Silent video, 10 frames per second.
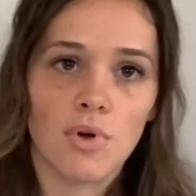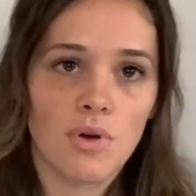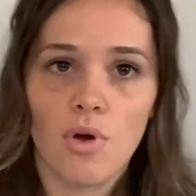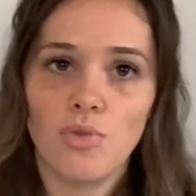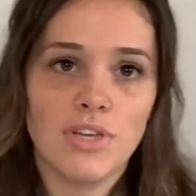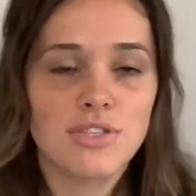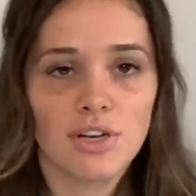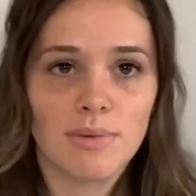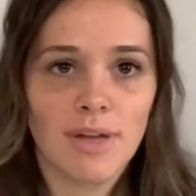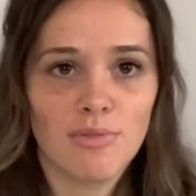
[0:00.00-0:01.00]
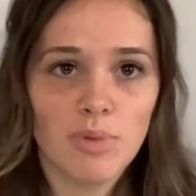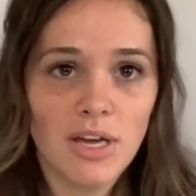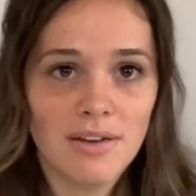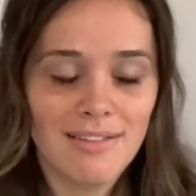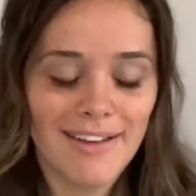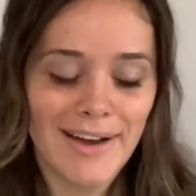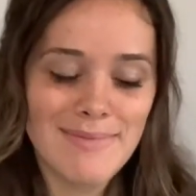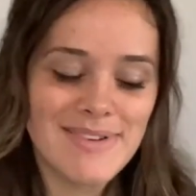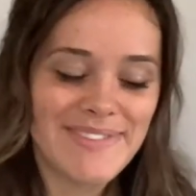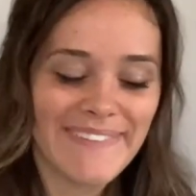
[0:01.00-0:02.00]
only a certain amount of blood.
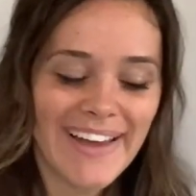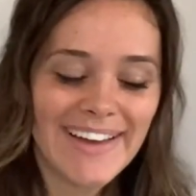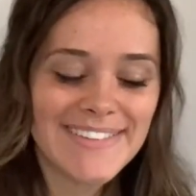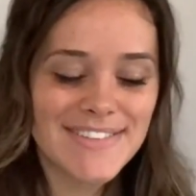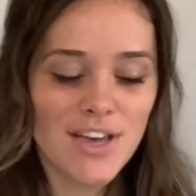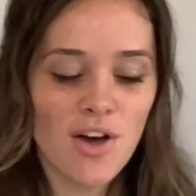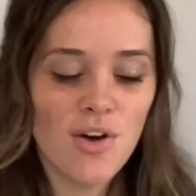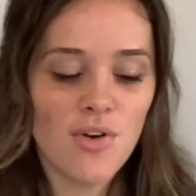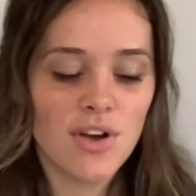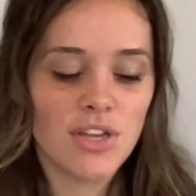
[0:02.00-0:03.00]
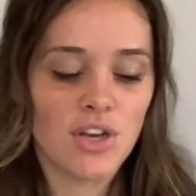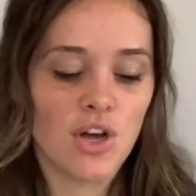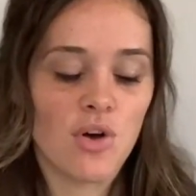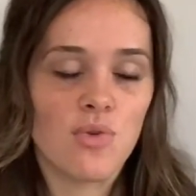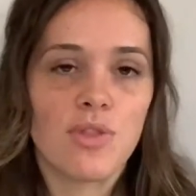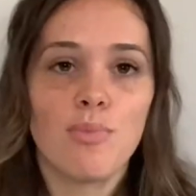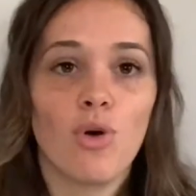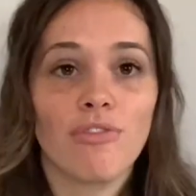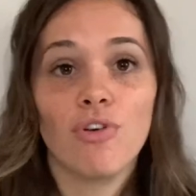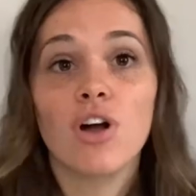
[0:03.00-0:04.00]
So, you know, the
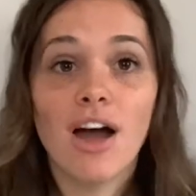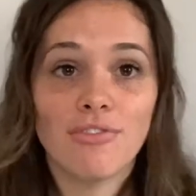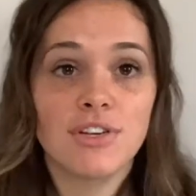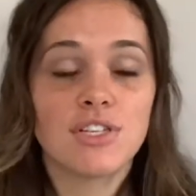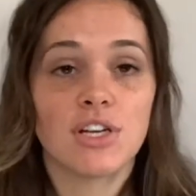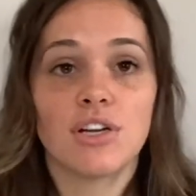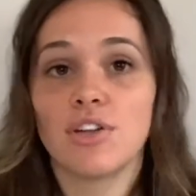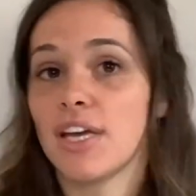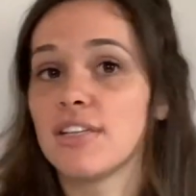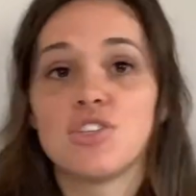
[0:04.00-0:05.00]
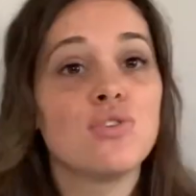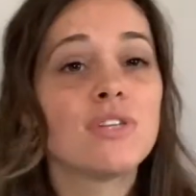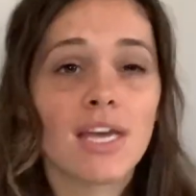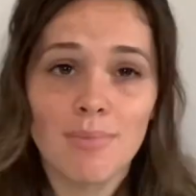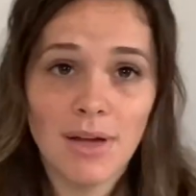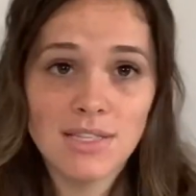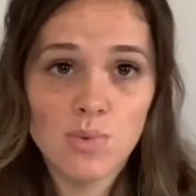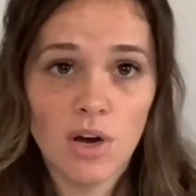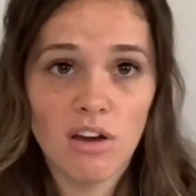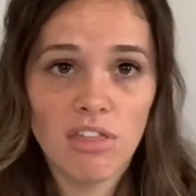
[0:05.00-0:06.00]
more coverage are like 2 tampons
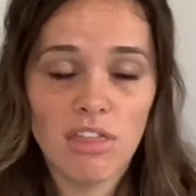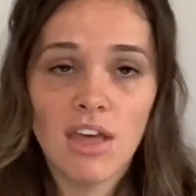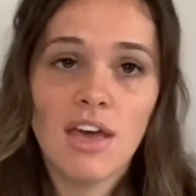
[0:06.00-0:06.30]
worth.